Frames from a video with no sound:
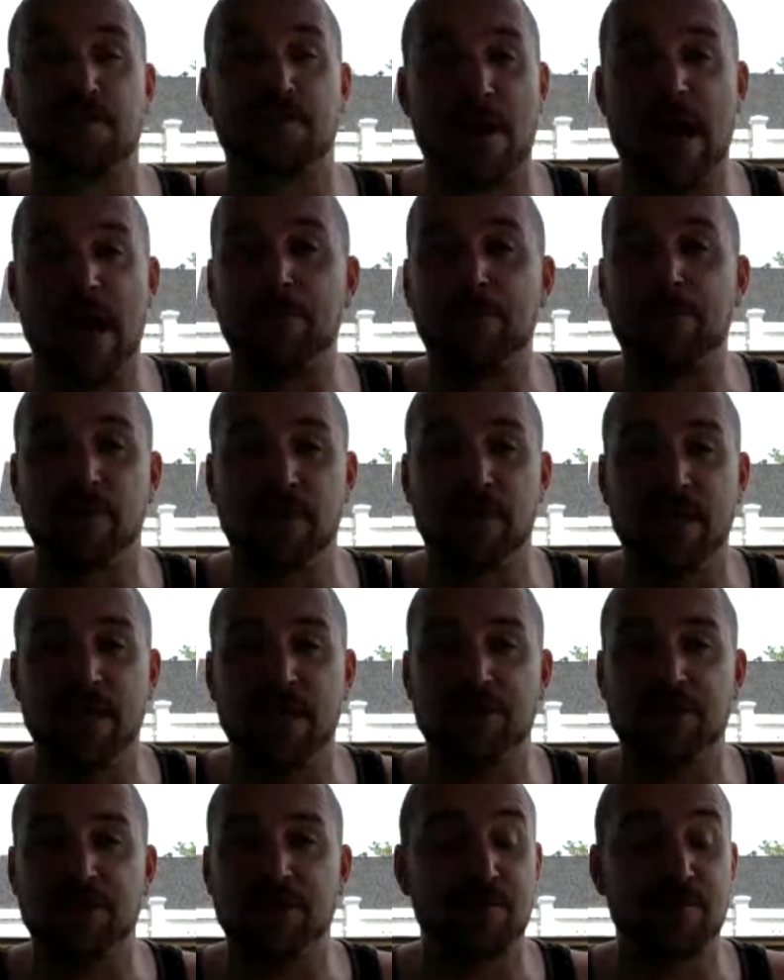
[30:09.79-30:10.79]
of the
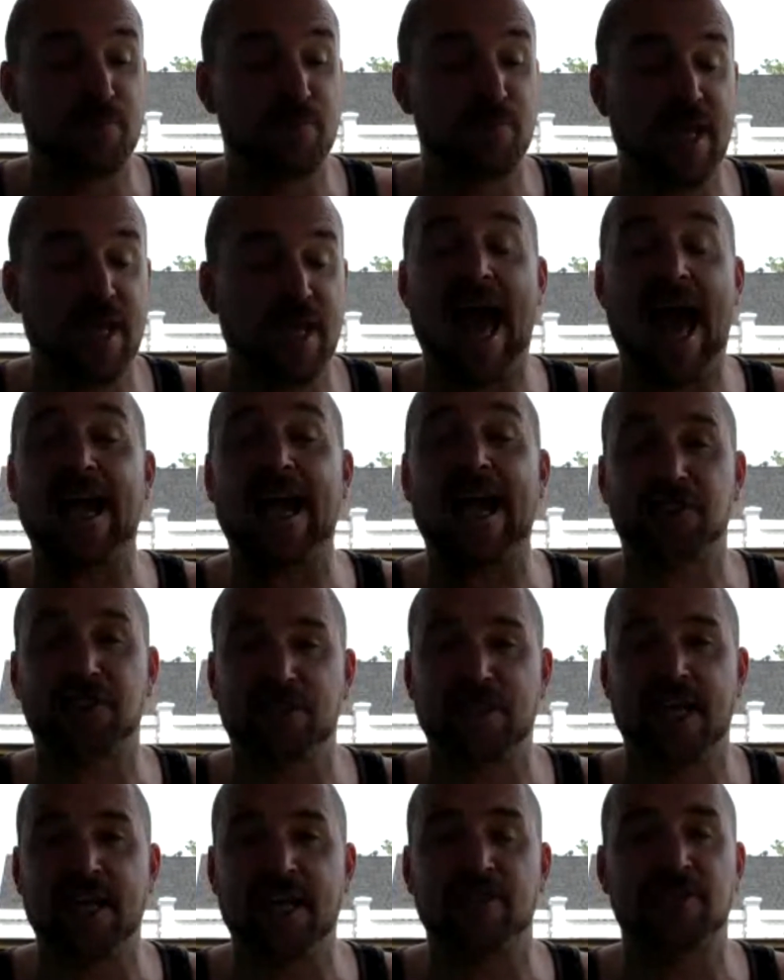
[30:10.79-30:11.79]
population, the
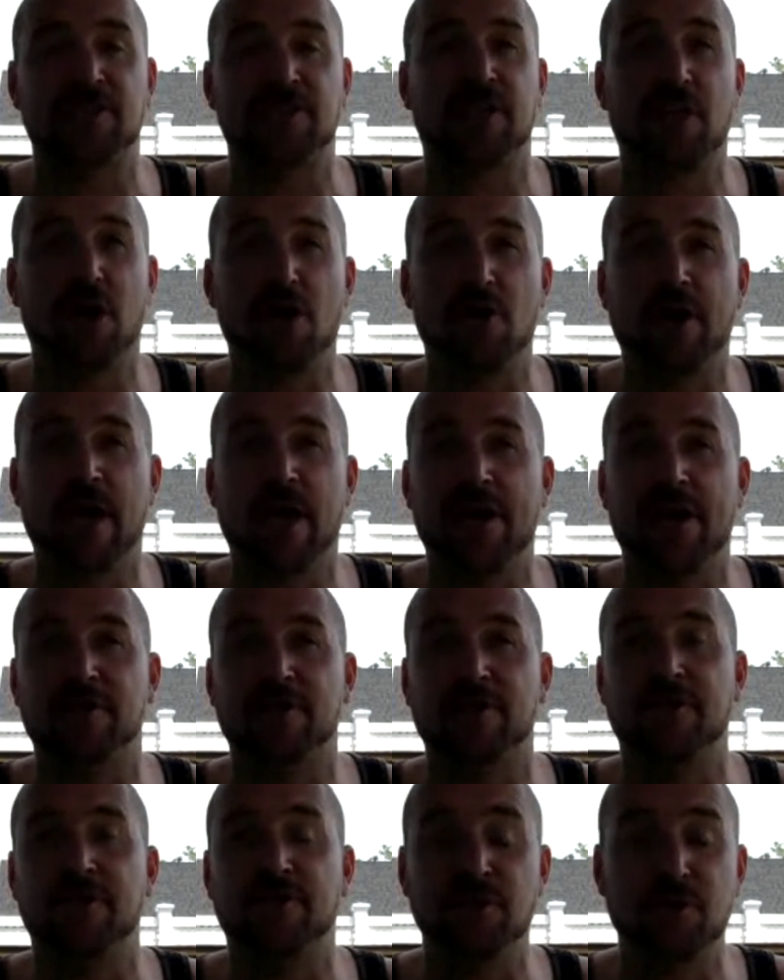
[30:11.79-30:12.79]
action takers, the
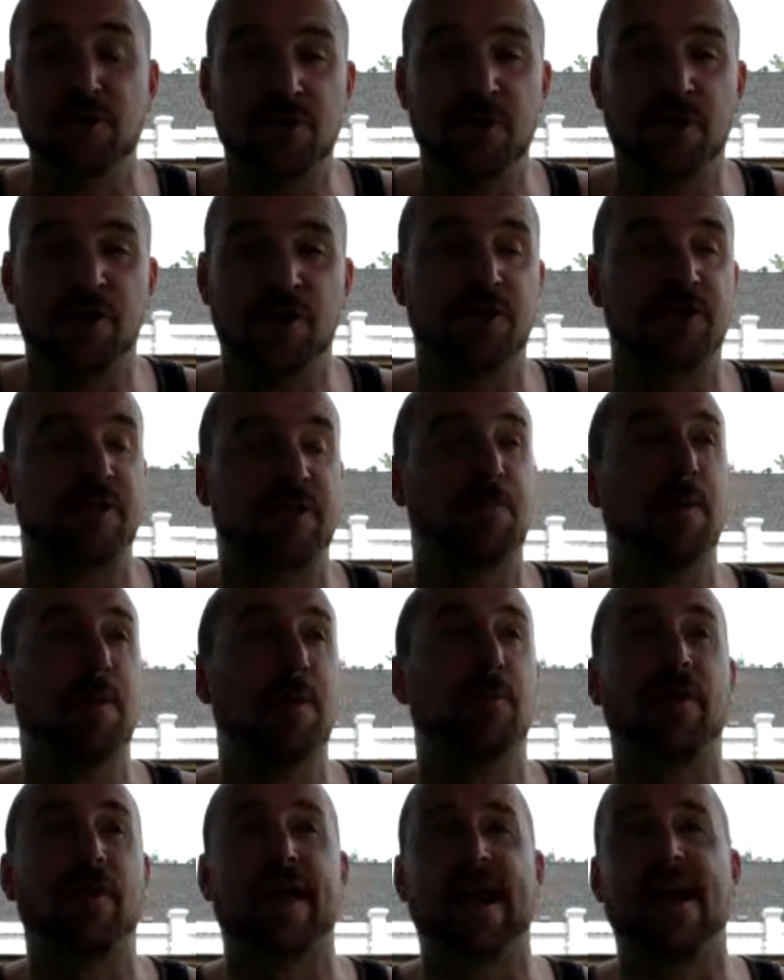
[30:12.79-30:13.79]
go-getters, the do-gooders, the
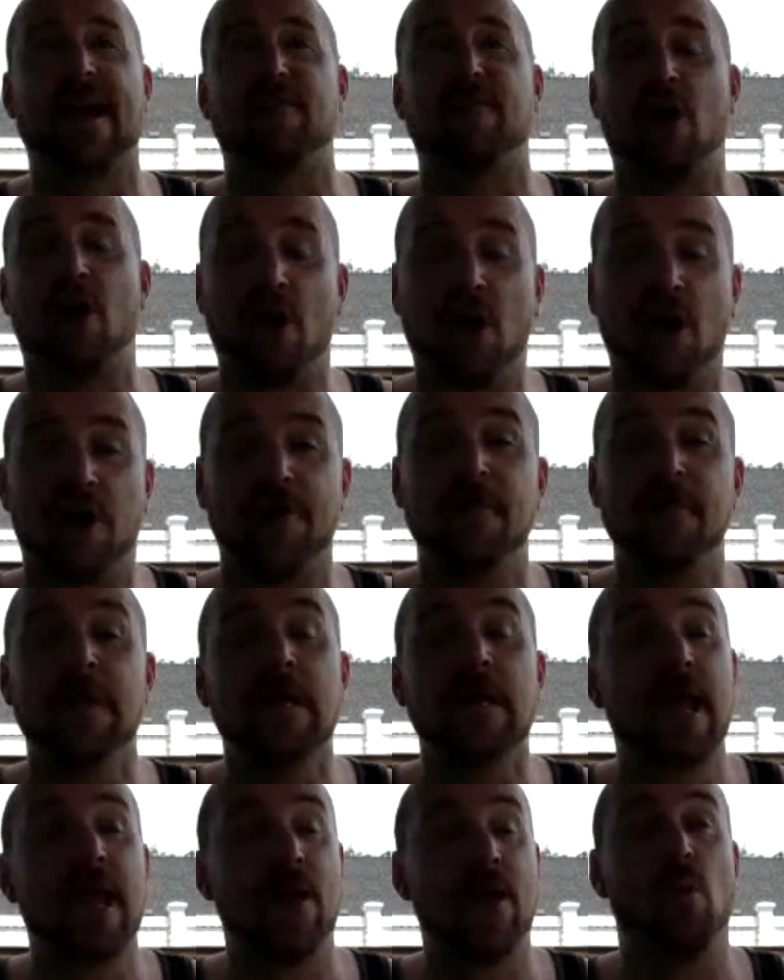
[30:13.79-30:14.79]
people that have a heart
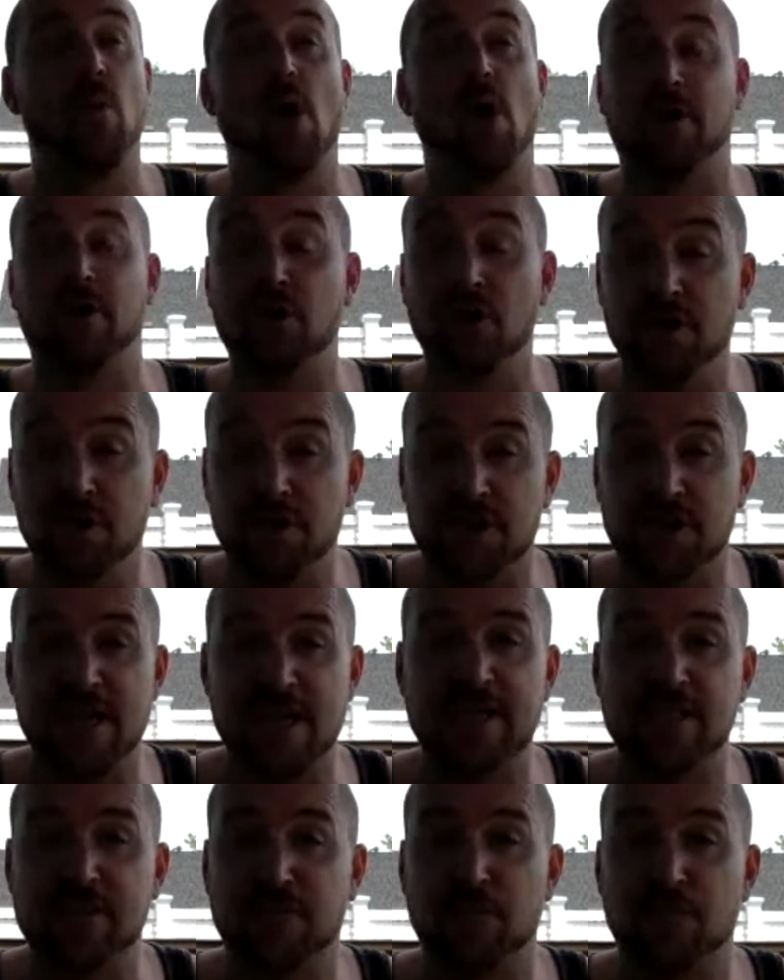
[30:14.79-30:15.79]
and want good
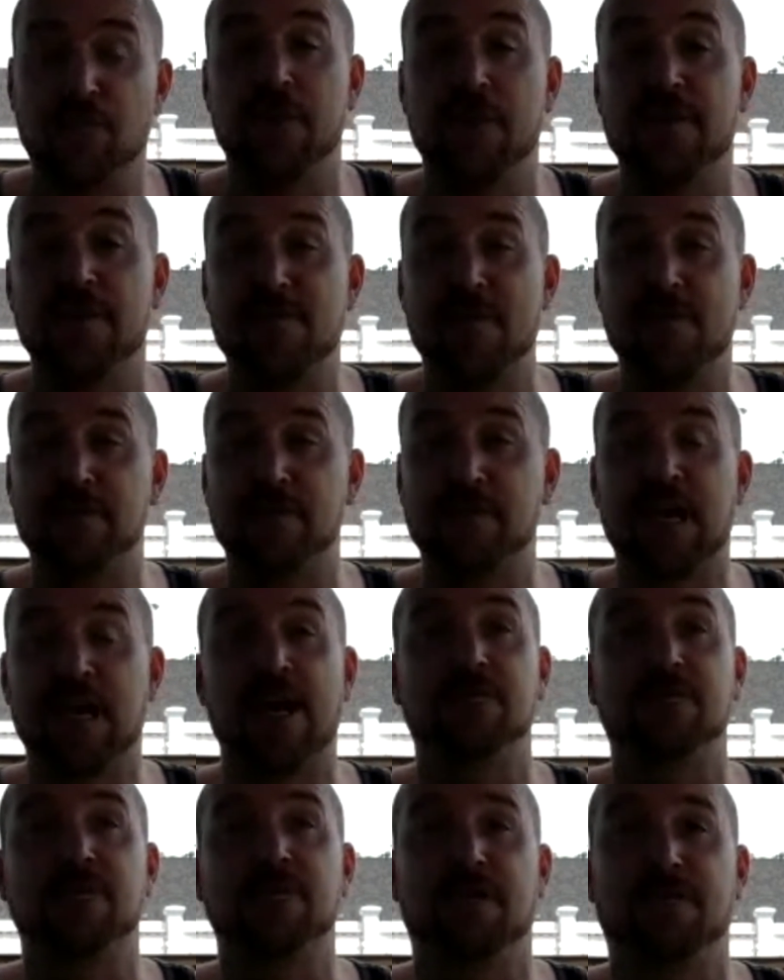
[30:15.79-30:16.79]
things for
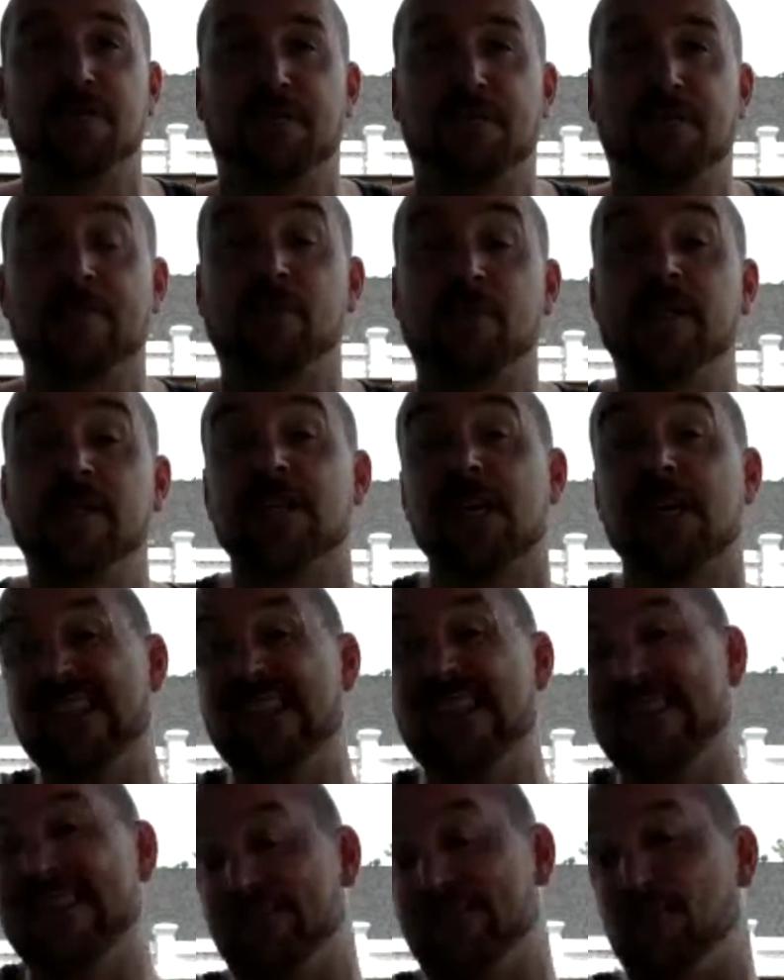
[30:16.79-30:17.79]
themselves, their families,
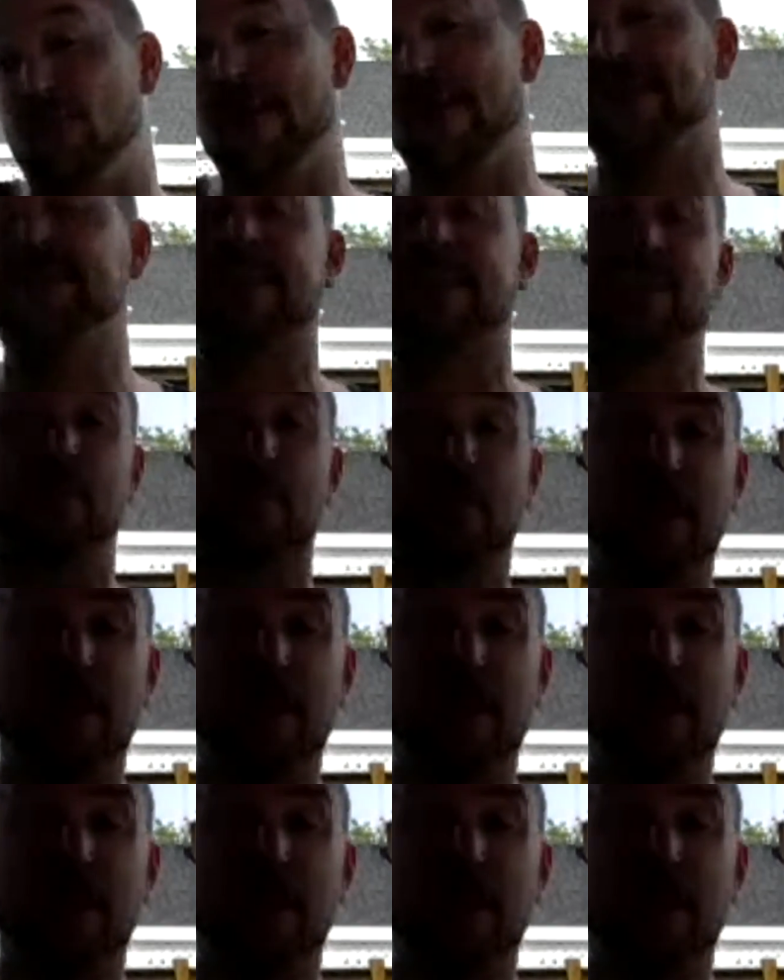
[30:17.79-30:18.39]
their friends, and